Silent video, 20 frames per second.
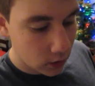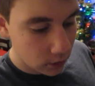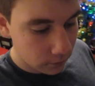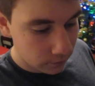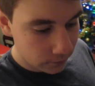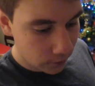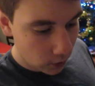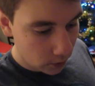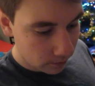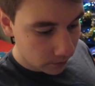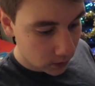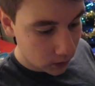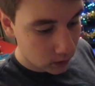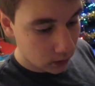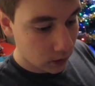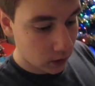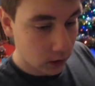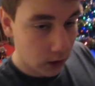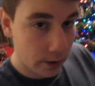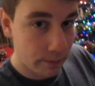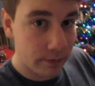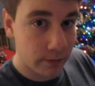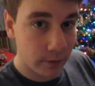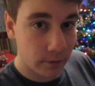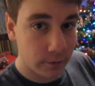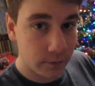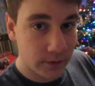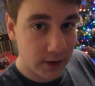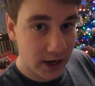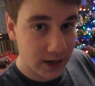from a couple
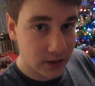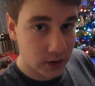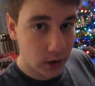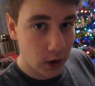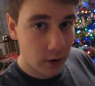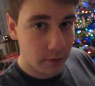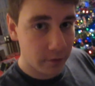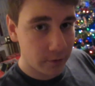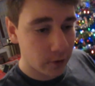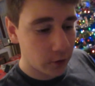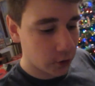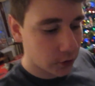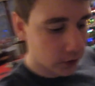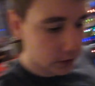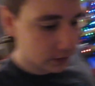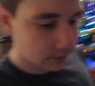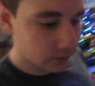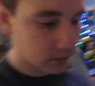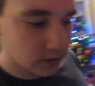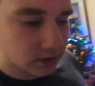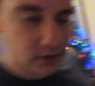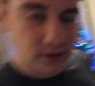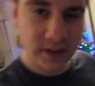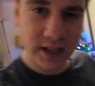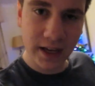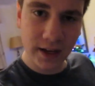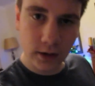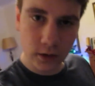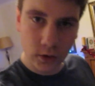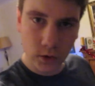of days ago before Christmas, the
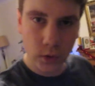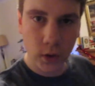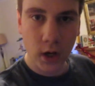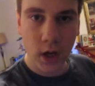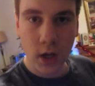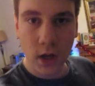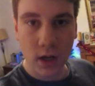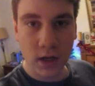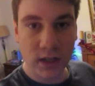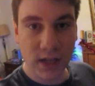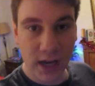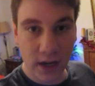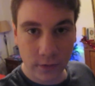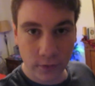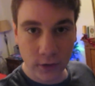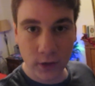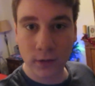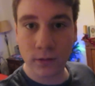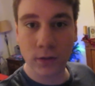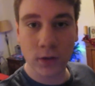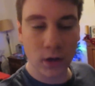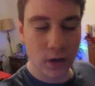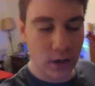second day of Christmas